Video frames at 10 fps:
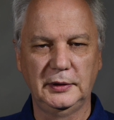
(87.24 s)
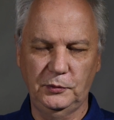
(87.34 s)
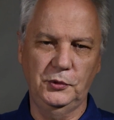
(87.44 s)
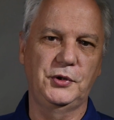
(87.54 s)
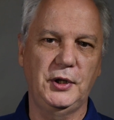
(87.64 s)
It's
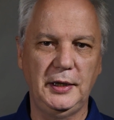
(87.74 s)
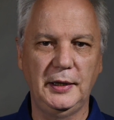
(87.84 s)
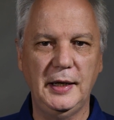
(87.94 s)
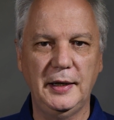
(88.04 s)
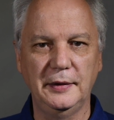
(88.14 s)
worth saying
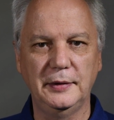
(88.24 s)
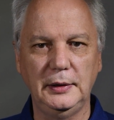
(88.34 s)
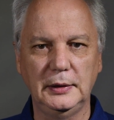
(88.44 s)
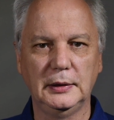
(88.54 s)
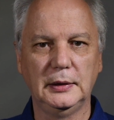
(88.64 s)
again, I
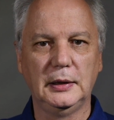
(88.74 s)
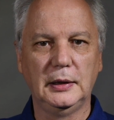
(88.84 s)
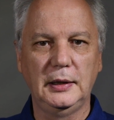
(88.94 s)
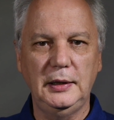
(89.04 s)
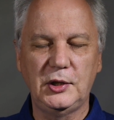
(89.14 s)
think.
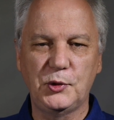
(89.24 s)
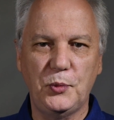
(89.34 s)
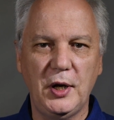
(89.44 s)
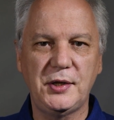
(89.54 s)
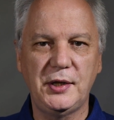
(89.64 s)

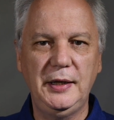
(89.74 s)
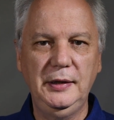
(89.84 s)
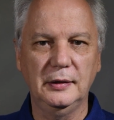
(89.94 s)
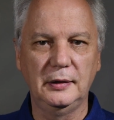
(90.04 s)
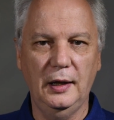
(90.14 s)

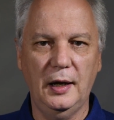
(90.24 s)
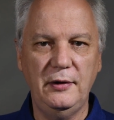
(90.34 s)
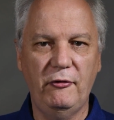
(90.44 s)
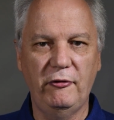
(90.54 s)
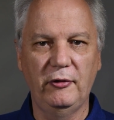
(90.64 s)
Expressing
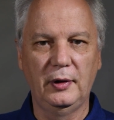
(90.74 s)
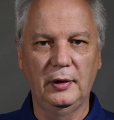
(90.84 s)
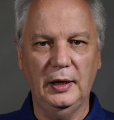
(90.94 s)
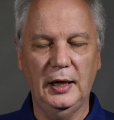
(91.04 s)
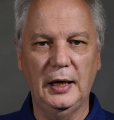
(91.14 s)
life
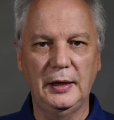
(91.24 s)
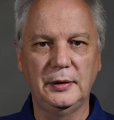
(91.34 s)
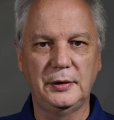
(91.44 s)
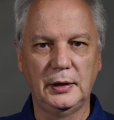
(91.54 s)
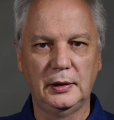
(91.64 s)

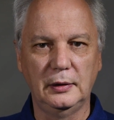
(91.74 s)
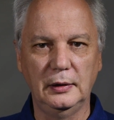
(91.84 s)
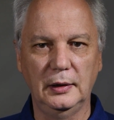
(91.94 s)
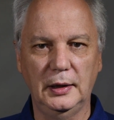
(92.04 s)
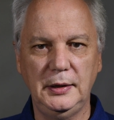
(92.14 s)
and
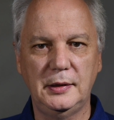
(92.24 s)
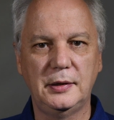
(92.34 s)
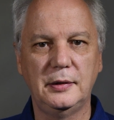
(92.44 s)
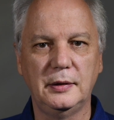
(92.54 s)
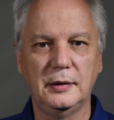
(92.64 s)

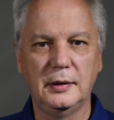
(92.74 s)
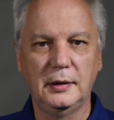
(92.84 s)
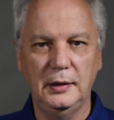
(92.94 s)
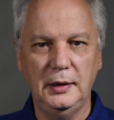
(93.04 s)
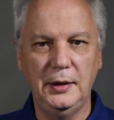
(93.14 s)
light
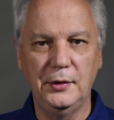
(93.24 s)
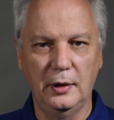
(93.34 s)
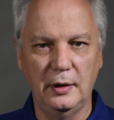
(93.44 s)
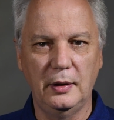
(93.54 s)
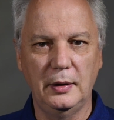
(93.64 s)
in
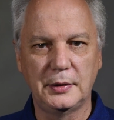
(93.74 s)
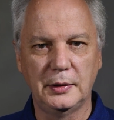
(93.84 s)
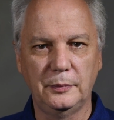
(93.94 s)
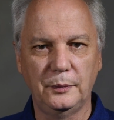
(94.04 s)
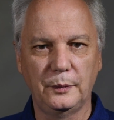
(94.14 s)
art.
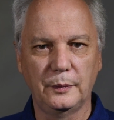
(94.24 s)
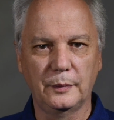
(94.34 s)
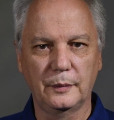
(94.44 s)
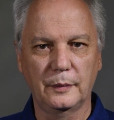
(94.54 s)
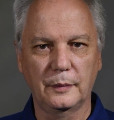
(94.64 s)

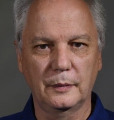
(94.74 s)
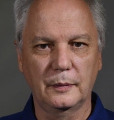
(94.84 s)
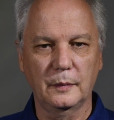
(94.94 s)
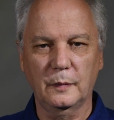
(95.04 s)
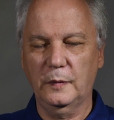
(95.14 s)

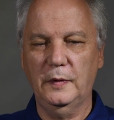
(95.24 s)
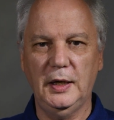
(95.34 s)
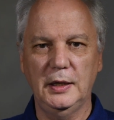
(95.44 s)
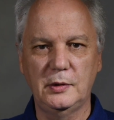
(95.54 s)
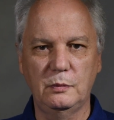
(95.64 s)

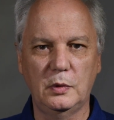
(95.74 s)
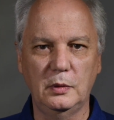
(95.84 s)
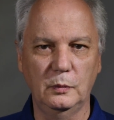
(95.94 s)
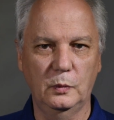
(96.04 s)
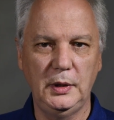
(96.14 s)
That's
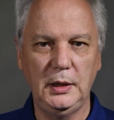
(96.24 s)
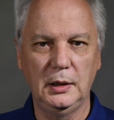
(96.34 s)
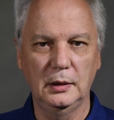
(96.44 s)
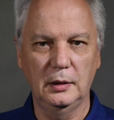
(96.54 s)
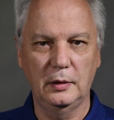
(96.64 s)
what
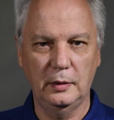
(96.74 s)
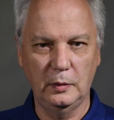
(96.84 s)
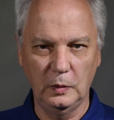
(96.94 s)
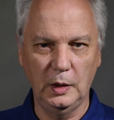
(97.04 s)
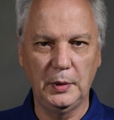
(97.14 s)
we are
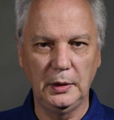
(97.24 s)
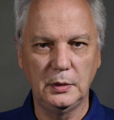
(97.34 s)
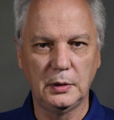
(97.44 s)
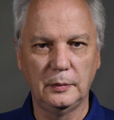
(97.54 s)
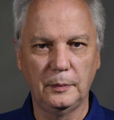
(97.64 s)
all about.